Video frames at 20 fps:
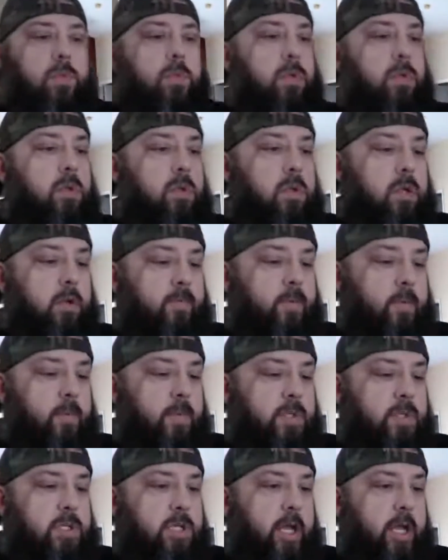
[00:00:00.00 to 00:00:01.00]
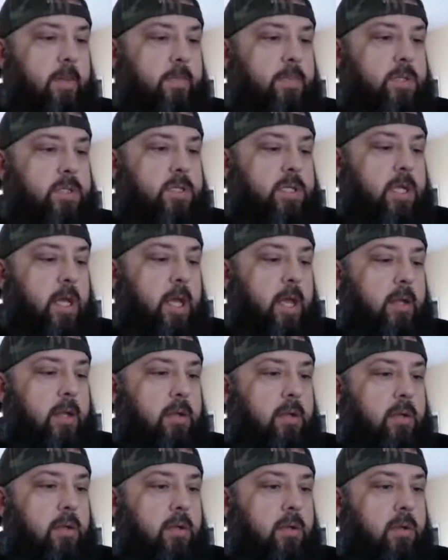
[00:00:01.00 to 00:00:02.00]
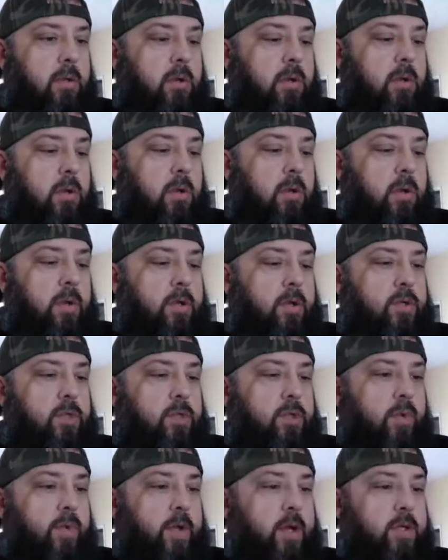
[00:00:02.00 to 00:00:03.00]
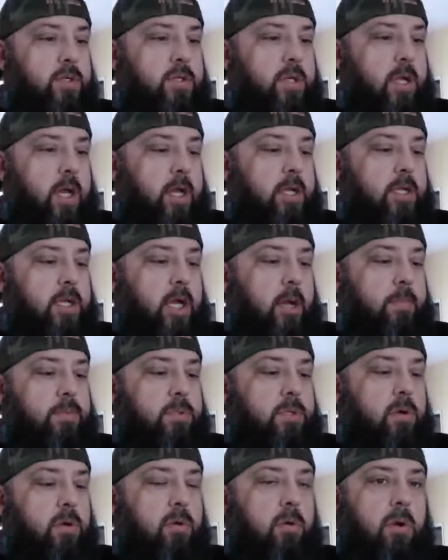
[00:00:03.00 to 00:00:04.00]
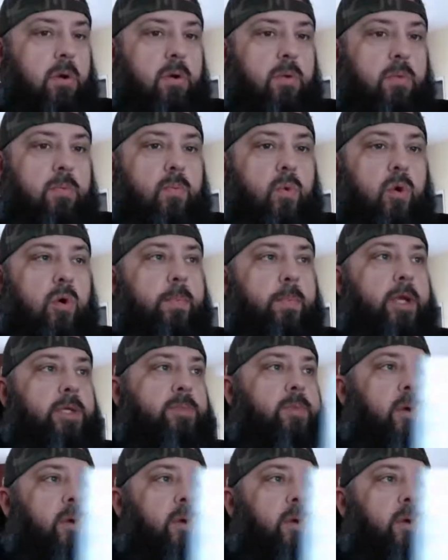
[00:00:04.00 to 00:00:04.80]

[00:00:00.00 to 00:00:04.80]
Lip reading: Then from the same set, 2009 Topps Chrome World Baseball